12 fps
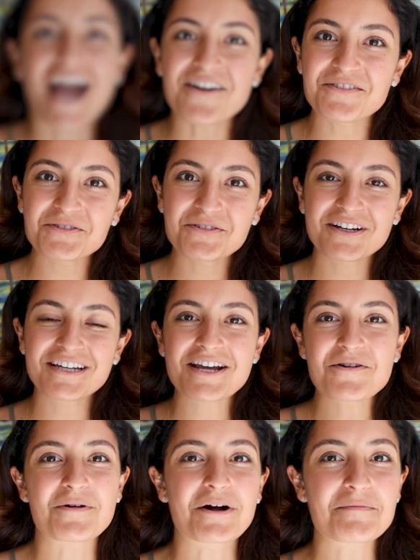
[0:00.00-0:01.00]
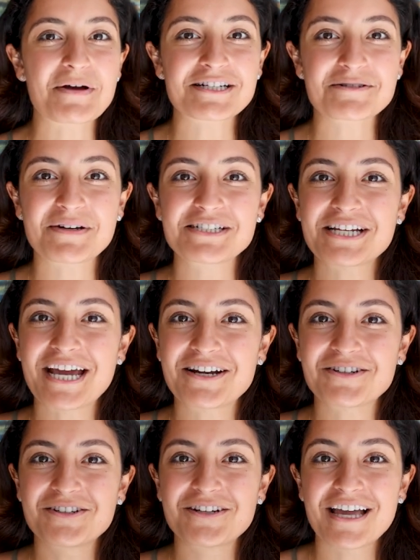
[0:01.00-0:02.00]
Hi everyone, welcome back to my
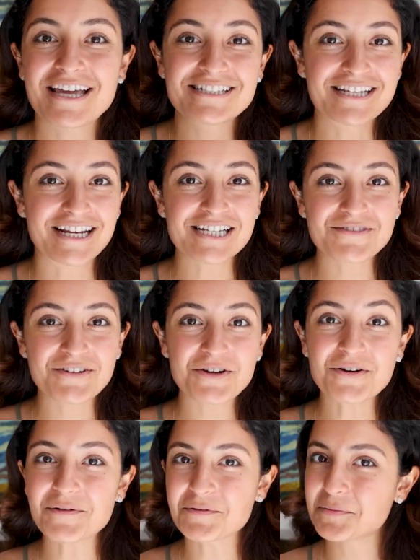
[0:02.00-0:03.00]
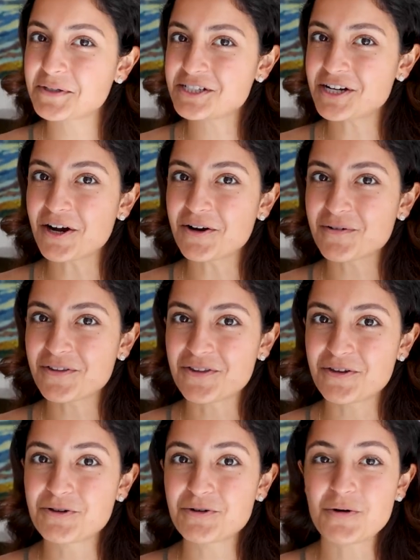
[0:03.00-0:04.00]
channel. In today's video, I'm gonna be sharing with
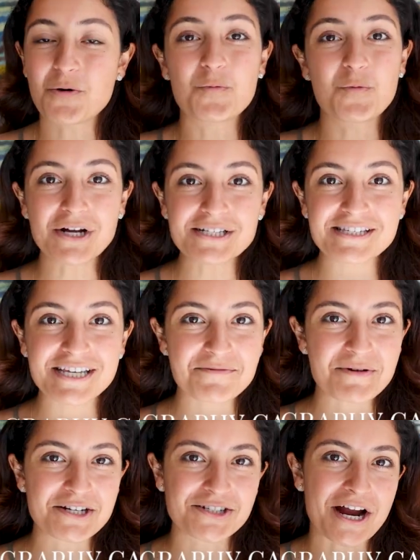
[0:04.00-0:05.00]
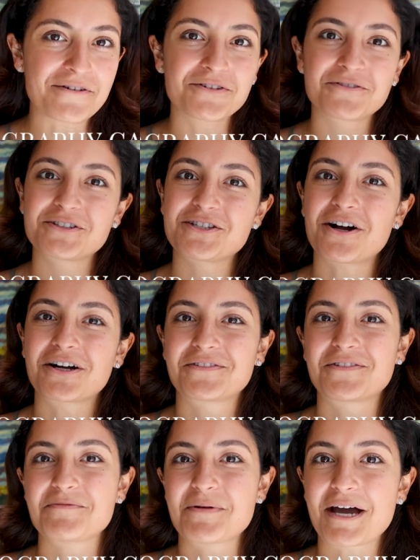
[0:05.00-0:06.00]
you what's in my travel
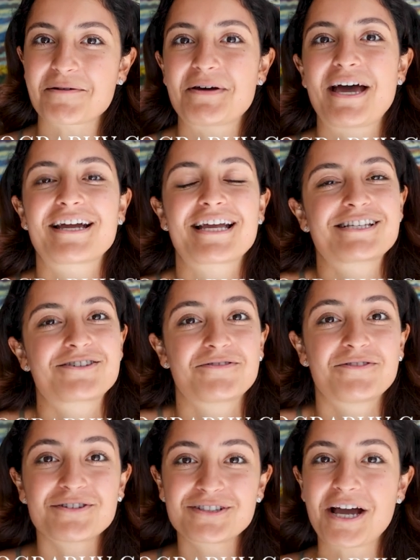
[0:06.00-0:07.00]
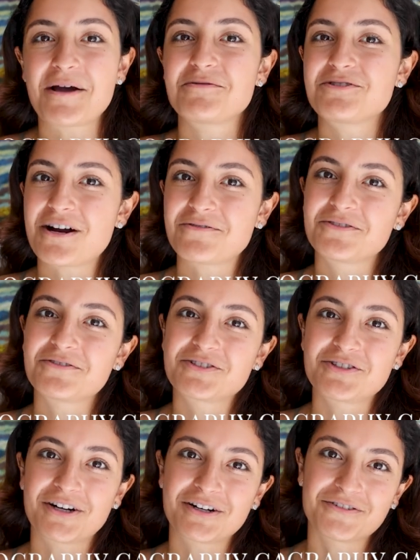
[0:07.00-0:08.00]
photography backpack as a full-time travel
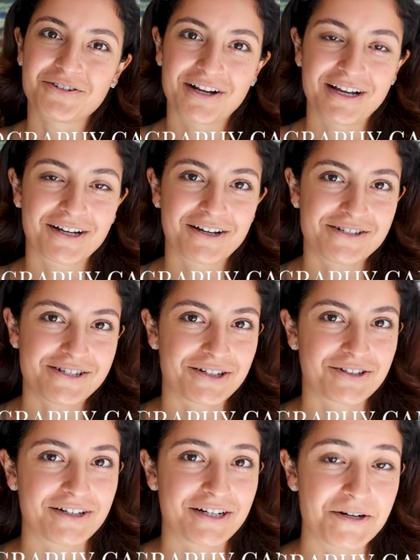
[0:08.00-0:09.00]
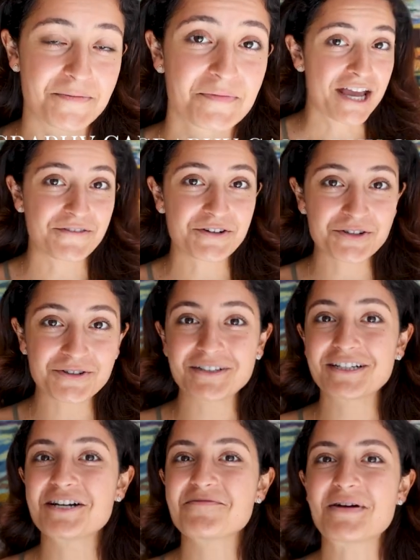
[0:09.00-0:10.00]
photographer and content creator. If you're new
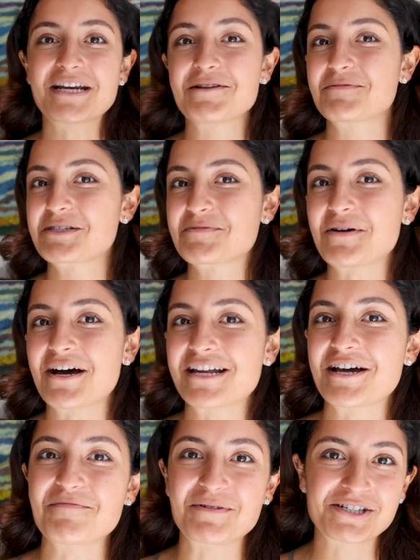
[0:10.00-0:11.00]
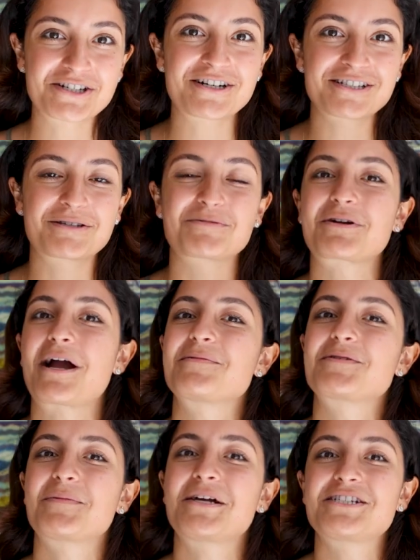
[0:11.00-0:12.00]
here, my name is Mahna. Be sure to
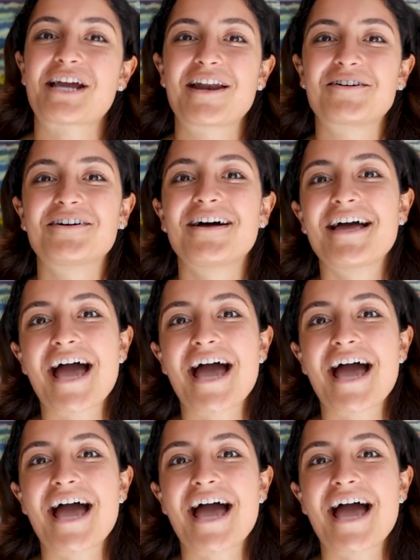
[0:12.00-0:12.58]
subscribe to my channel.